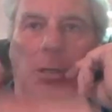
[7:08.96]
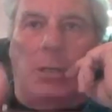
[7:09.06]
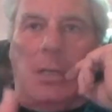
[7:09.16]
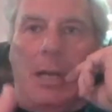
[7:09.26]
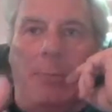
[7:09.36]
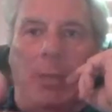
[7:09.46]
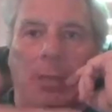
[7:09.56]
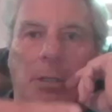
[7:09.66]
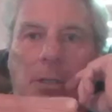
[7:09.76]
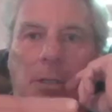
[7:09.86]

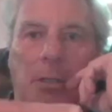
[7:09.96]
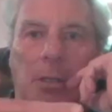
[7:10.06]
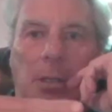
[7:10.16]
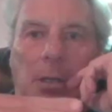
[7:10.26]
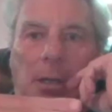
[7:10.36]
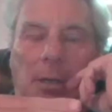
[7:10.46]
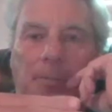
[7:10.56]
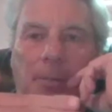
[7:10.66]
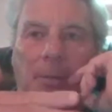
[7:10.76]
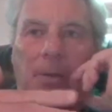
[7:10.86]
common
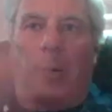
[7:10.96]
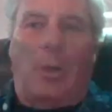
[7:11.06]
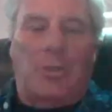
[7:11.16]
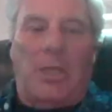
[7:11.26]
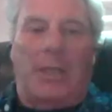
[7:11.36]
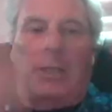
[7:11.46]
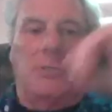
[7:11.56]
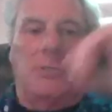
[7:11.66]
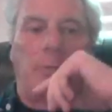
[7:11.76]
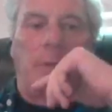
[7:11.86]
spell checking
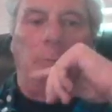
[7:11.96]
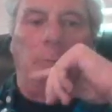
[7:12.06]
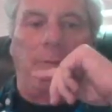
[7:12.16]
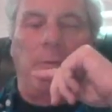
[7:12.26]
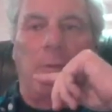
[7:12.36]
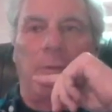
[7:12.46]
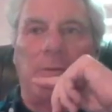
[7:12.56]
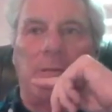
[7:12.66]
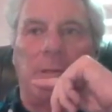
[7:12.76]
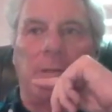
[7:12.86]
tools that we've used
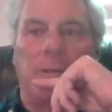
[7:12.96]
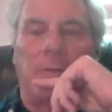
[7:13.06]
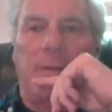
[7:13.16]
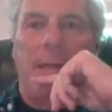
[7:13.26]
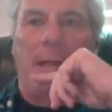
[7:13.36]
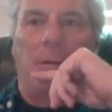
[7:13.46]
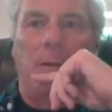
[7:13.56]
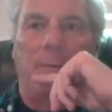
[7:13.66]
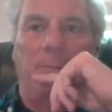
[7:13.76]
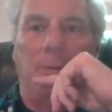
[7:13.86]
for years now
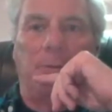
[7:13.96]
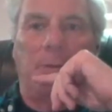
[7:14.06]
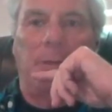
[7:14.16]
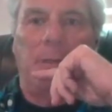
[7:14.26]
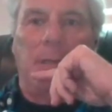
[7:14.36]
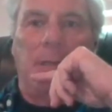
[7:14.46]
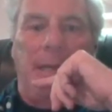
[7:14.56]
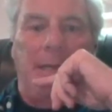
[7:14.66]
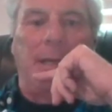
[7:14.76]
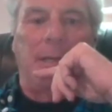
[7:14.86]
have built in
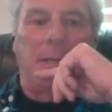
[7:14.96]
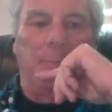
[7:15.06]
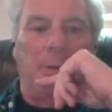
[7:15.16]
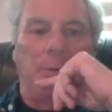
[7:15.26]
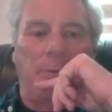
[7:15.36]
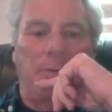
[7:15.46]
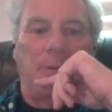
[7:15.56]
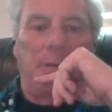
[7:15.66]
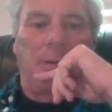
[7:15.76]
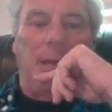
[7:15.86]
AI
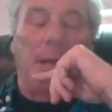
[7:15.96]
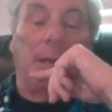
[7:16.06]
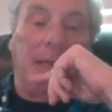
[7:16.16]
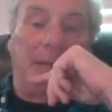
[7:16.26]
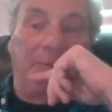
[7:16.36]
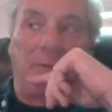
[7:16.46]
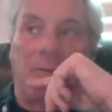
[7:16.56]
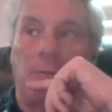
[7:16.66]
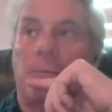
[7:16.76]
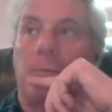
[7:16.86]
components. And a lot of us
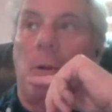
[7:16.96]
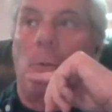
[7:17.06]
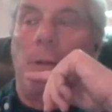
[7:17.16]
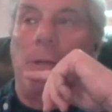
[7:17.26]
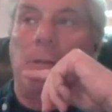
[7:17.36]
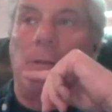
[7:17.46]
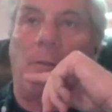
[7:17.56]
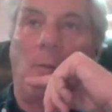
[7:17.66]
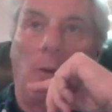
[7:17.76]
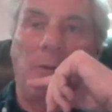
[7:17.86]
do throw in
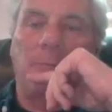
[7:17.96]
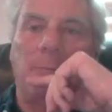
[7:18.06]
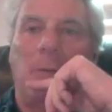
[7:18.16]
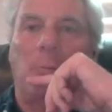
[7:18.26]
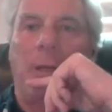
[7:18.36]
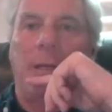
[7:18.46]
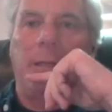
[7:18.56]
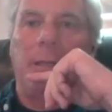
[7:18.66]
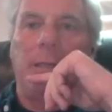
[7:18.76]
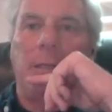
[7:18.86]
thoughts about
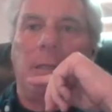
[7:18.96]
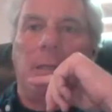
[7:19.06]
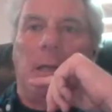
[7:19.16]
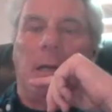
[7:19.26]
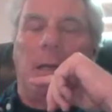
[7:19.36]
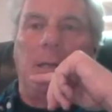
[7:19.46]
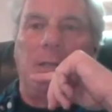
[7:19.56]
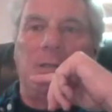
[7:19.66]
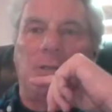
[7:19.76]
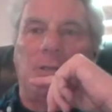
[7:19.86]
writing
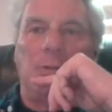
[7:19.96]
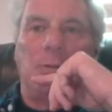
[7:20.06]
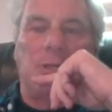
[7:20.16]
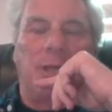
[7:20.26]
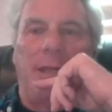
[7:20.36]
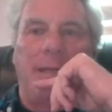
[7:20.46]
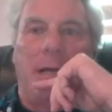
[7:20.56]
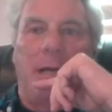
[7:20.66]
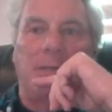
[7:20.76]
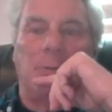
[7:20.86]
into Gen
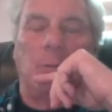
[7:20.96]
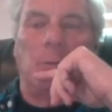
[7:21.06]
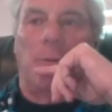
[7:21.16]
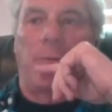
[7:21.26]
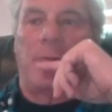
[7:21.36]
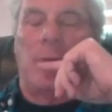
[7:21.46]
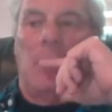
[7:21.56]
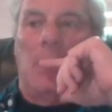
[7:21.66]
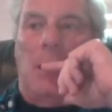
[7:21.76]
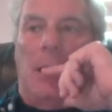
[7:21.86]
AI tools.
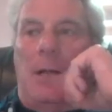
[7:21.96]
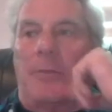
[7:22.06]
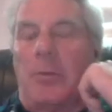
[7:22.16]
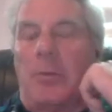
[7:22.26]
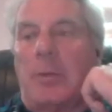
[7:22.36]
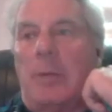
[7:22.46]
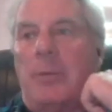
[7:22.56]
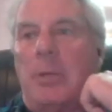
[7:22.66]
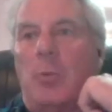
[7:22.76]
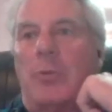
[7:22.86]
So it's
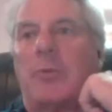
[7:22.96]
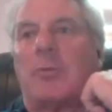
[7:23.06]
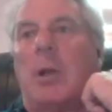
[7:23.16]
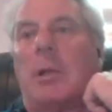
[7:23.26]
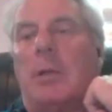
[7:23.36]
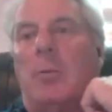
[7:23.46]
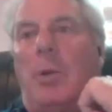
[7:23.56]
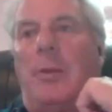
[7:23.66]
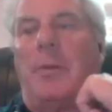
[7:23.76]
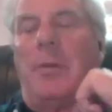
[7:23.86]
something we're struggling
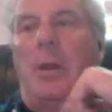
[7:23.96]
with